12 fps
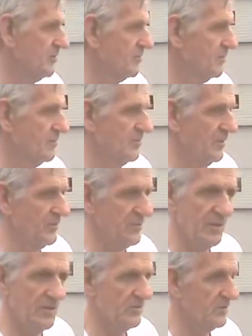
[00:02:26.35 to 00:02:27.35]
Right. And
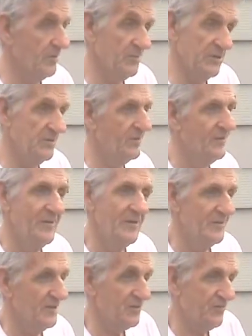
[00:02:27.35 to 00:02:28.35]
the elderly. I mean,
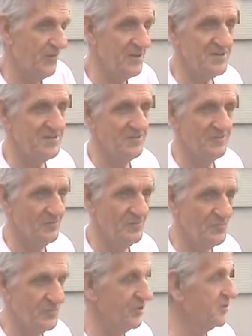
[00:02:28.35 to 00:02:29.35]
let's face it,
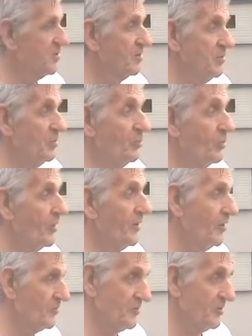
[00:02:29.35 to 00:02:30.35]
there's going to be more
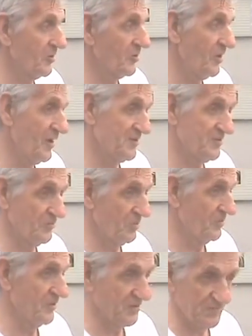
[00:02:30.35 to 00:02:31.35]
elderly in Gloucester
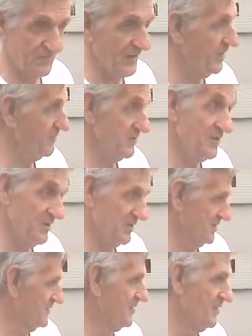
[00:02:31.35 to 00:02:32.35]
over the next five
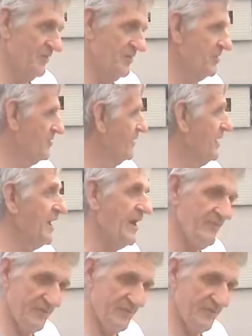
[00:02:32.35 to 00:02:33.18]
years. Well, I'll be there someday.